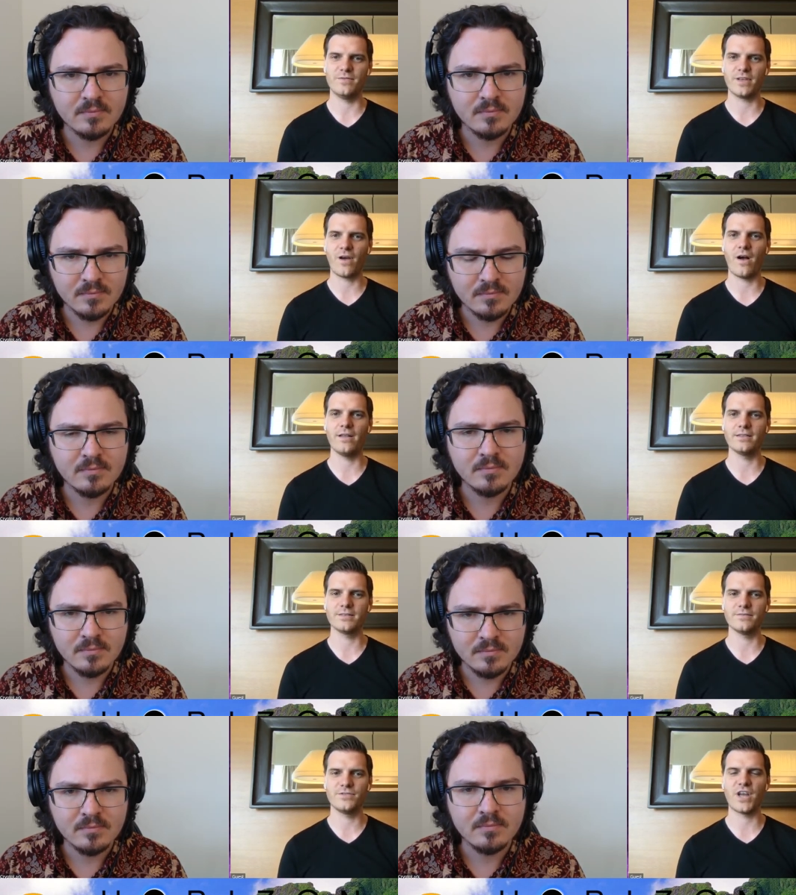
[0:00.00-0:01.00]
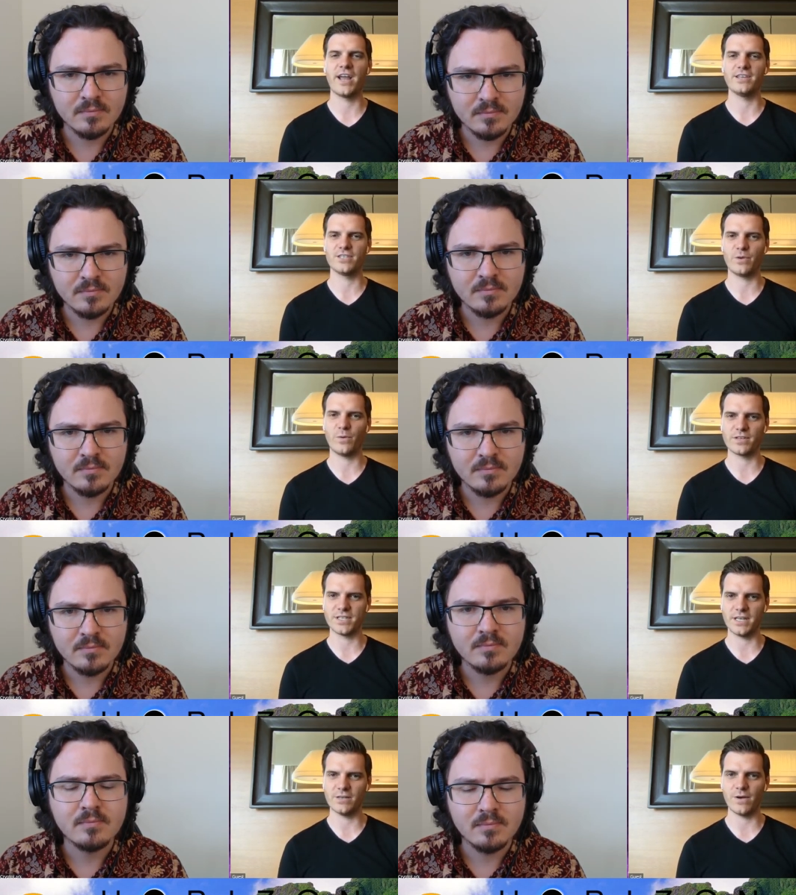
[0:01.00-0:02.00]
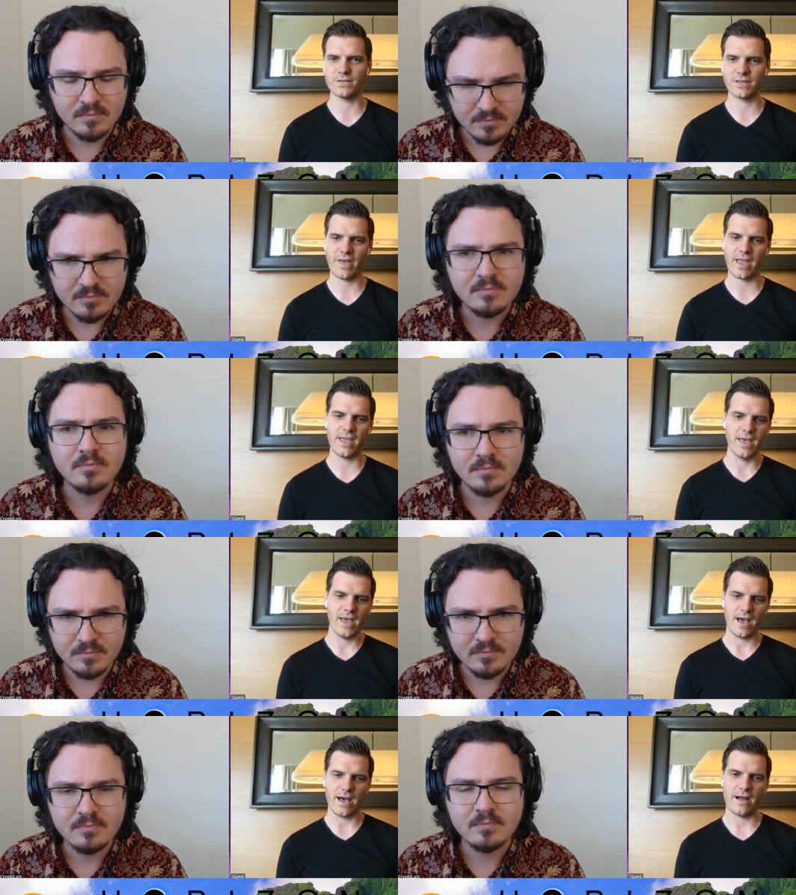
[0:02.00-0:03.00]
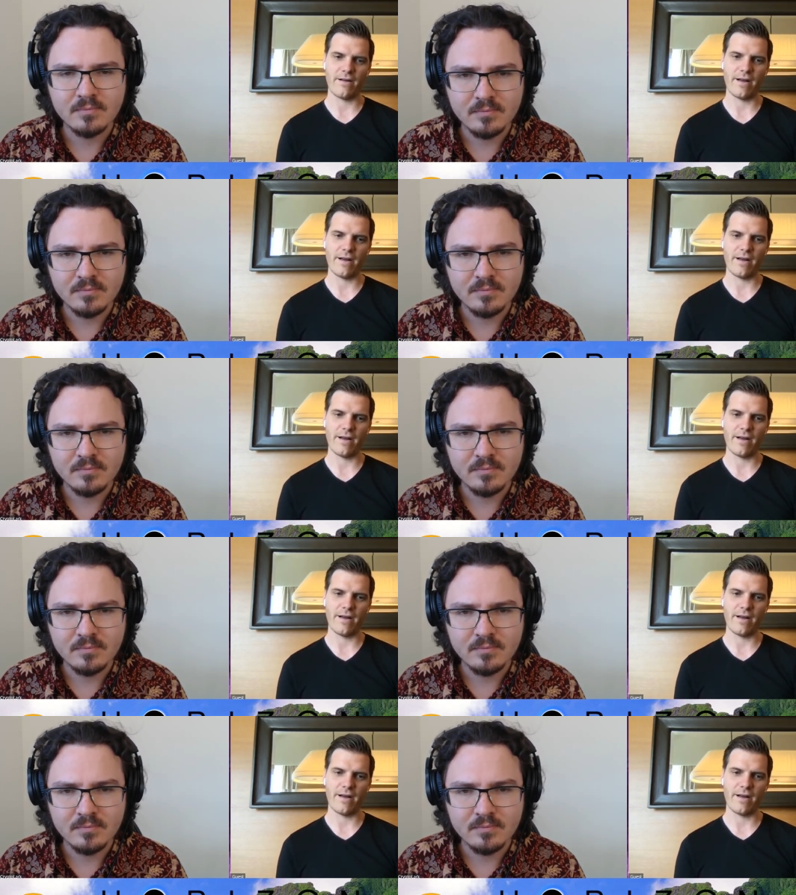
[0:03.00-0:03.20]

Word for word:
Speaker 1: the kinds of change that we want to see in the world. So they are,